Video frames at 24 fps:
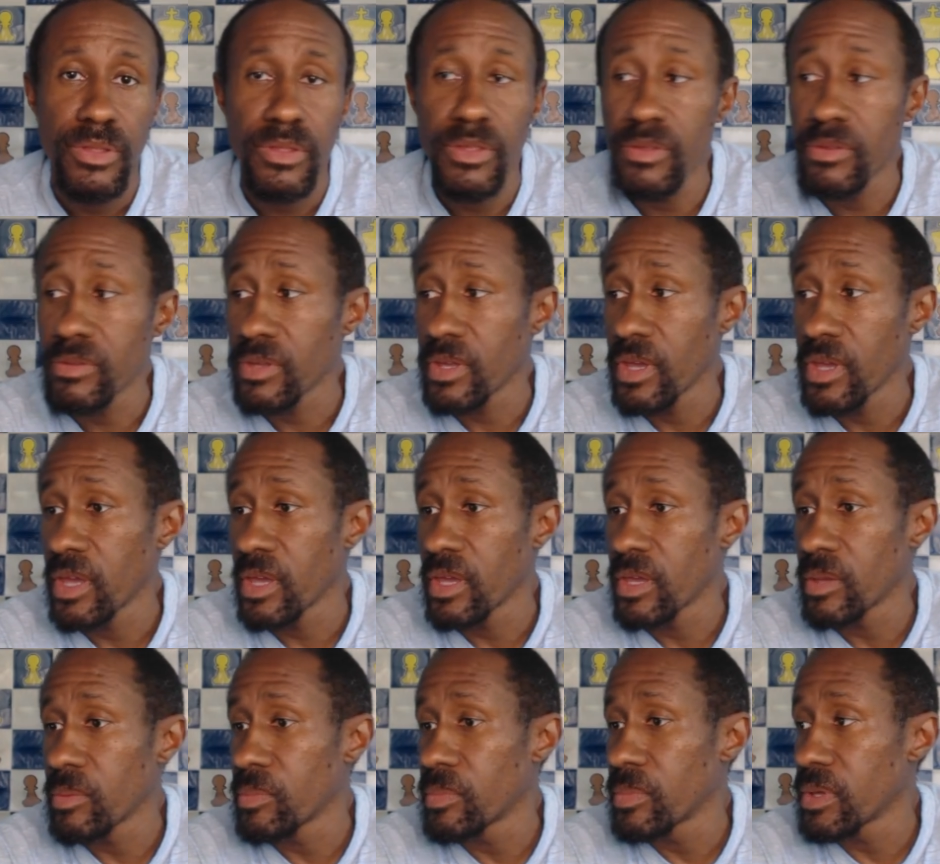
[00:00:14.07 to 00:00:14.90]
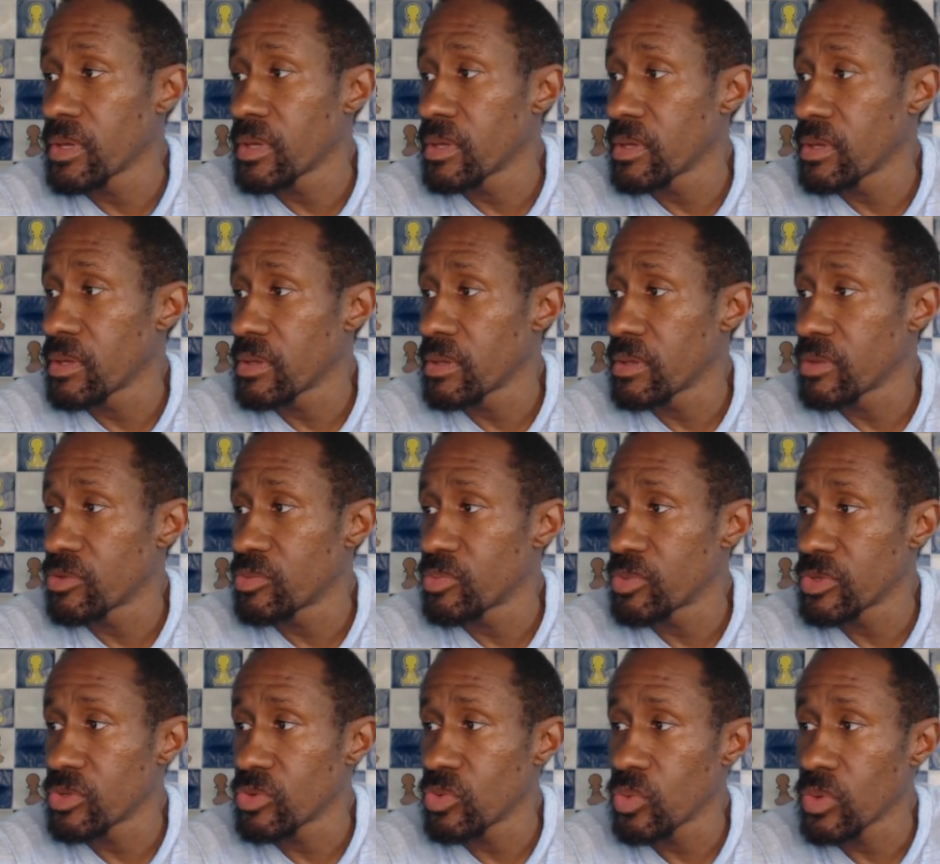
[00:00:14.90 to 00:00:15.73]
This game is
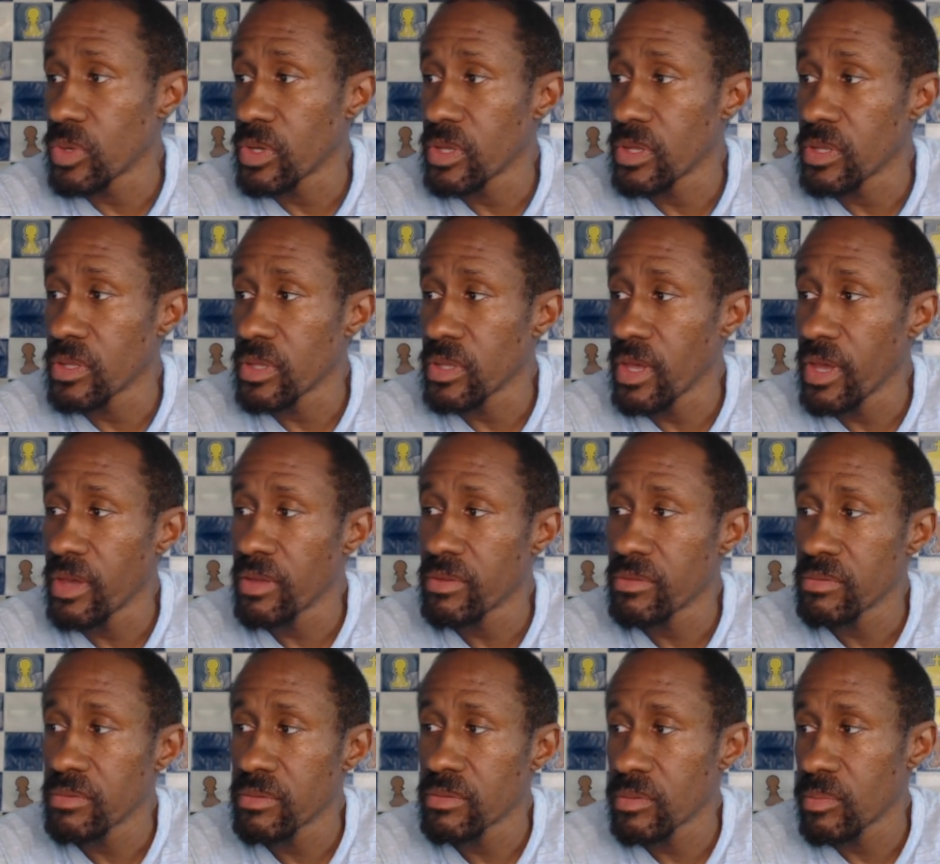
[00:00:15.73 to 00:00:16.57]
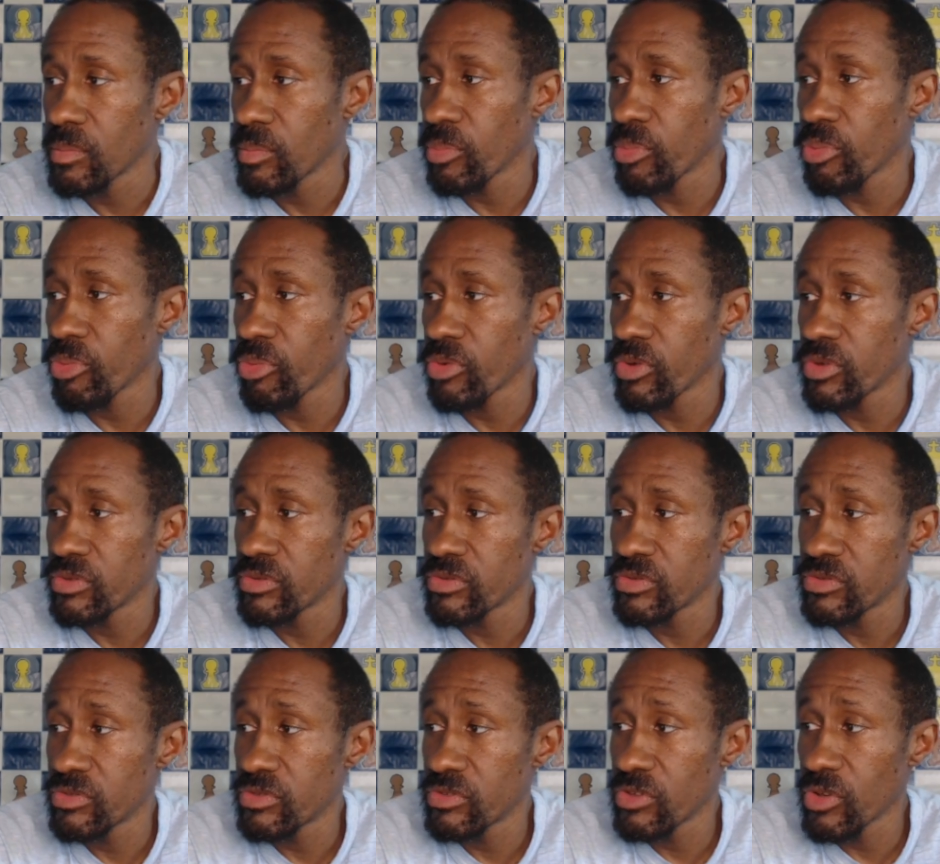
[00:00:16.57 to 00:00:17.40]
between
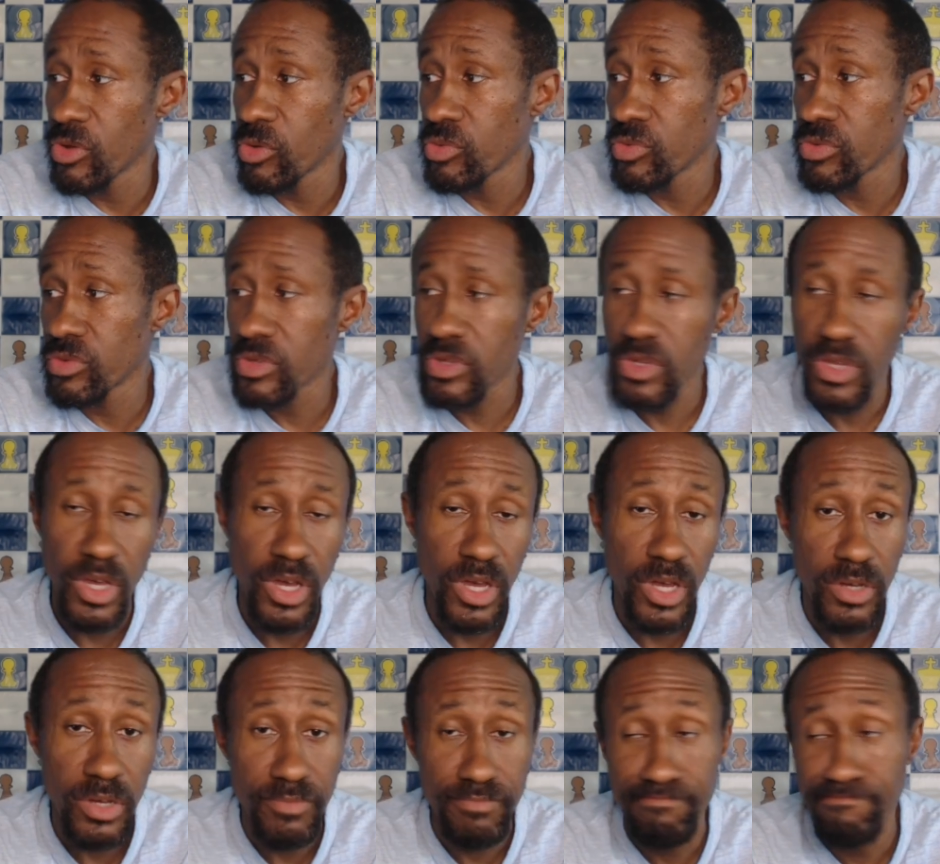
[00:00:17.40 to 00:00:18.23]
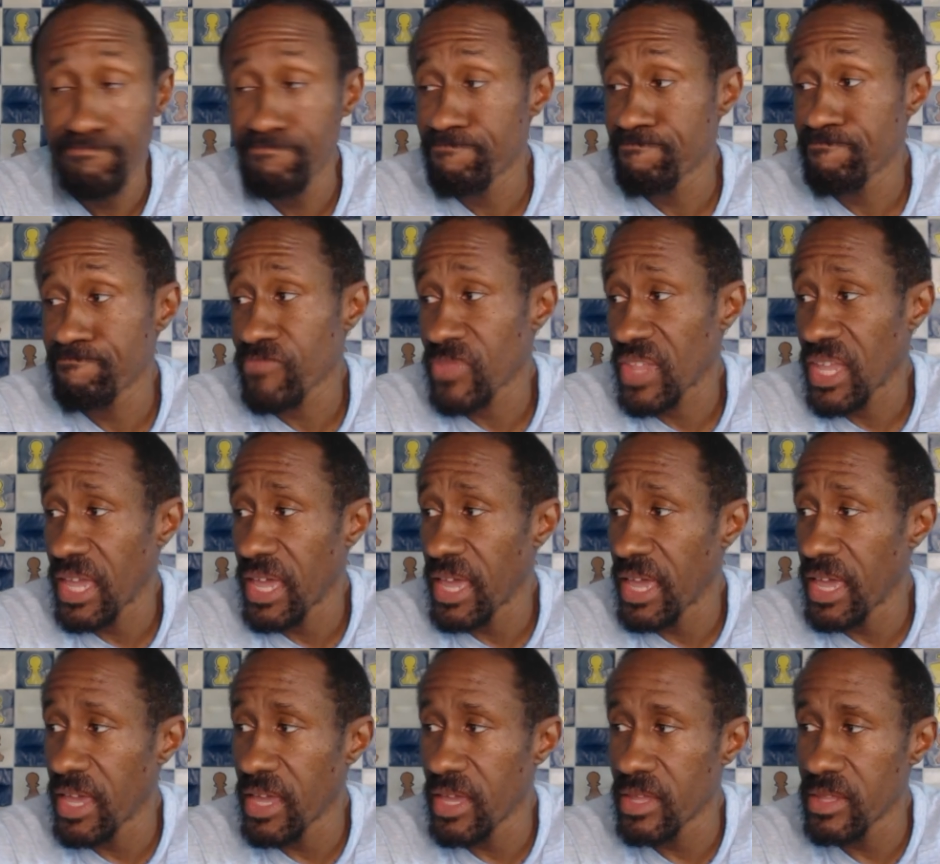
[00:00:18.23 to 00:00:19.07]
Brzozka
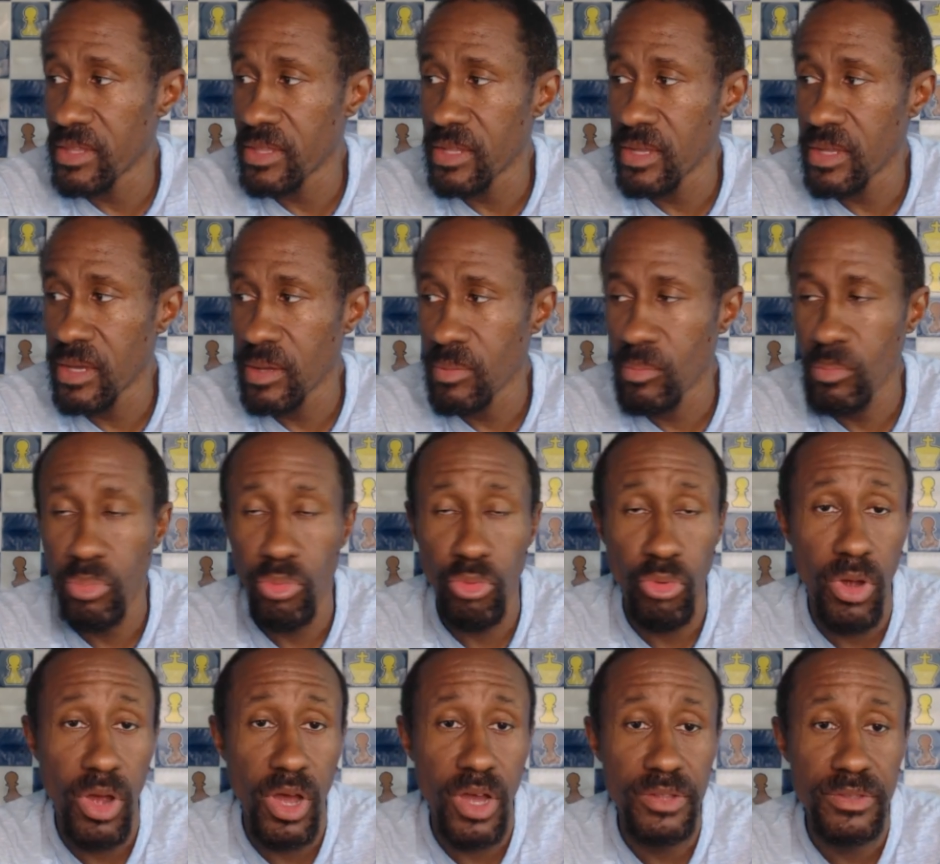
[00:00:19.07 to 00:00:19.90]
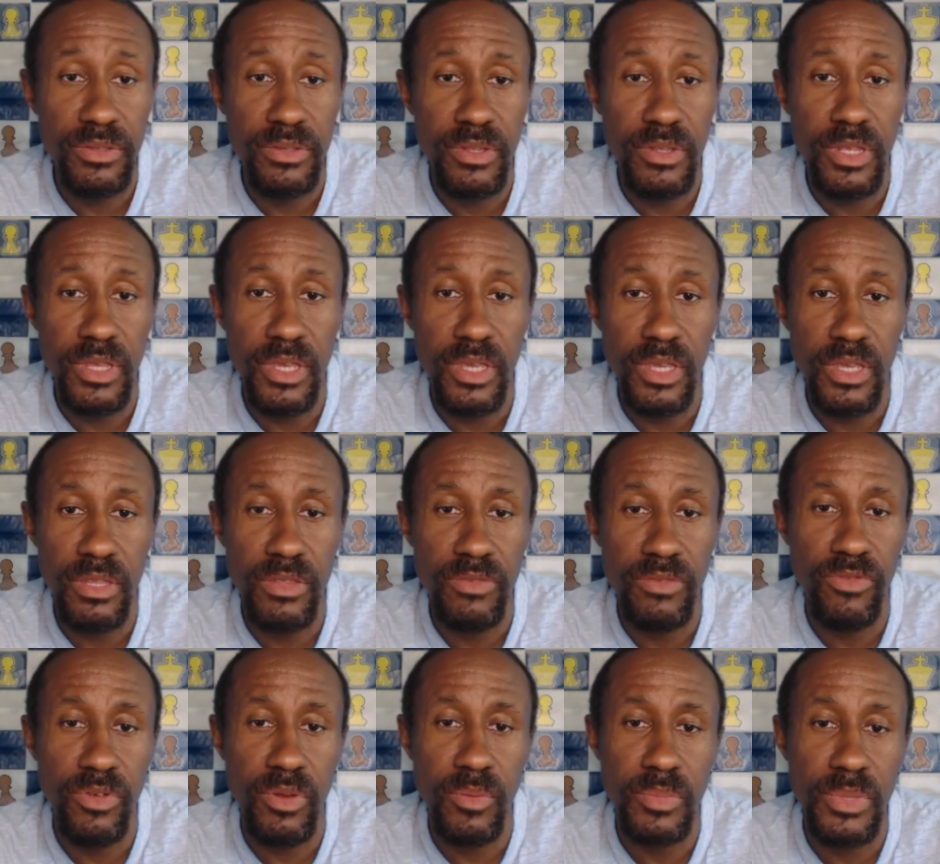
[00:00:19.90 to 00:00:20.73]
and
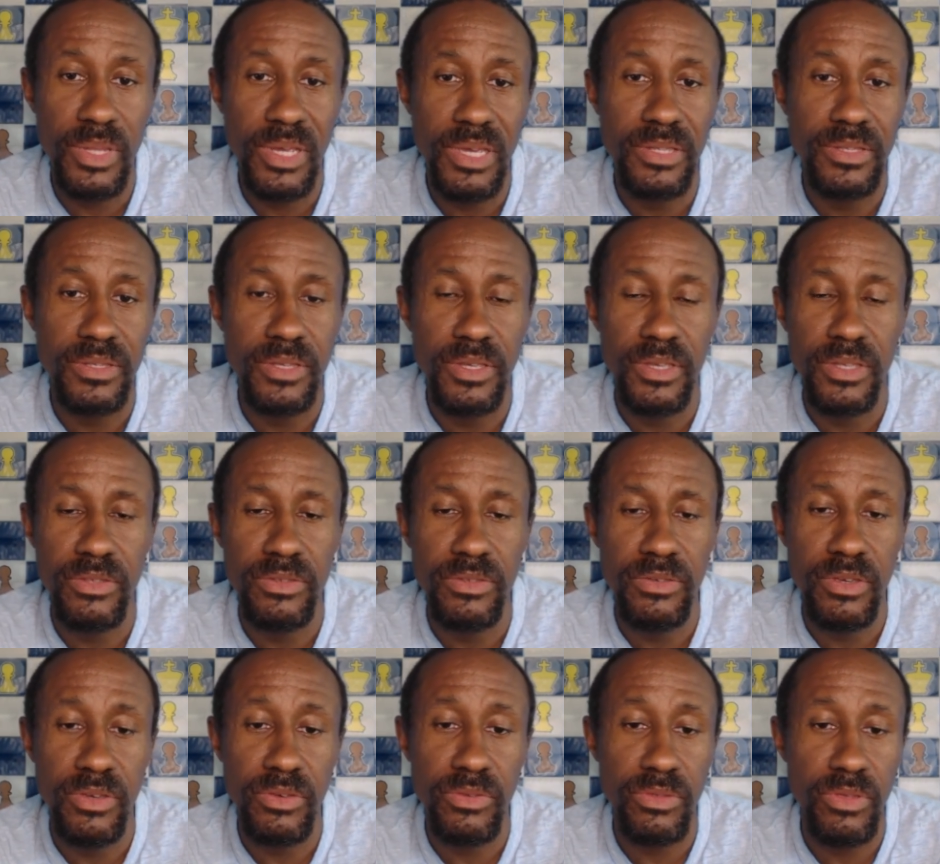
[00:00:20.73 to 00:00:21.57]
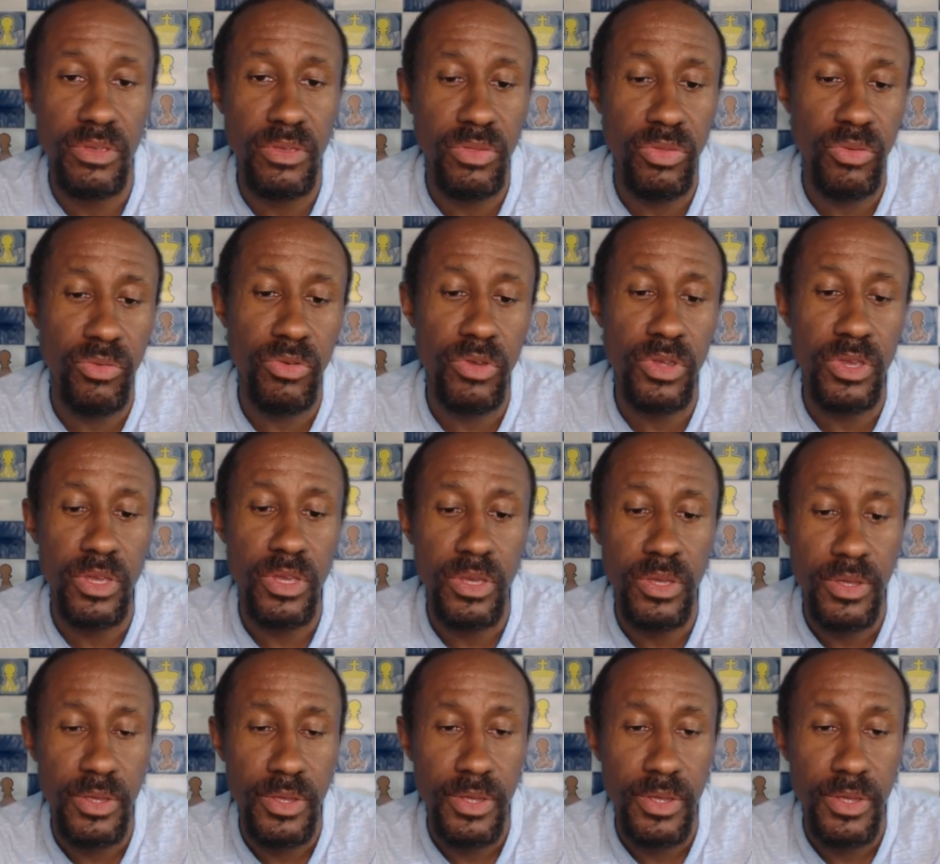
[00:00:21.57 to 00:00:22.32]
Bronstein from 1963.